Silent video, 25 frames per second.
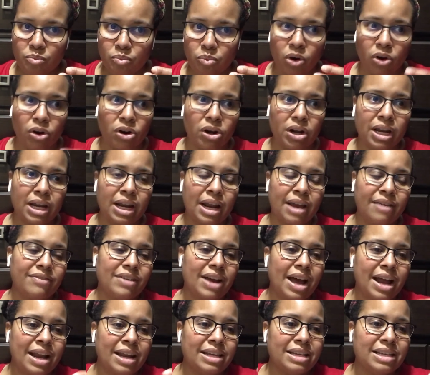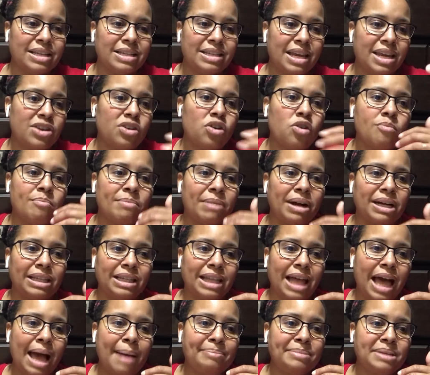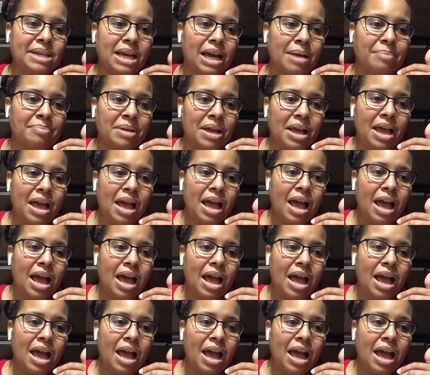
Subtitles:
work and I've got to take home my laptop,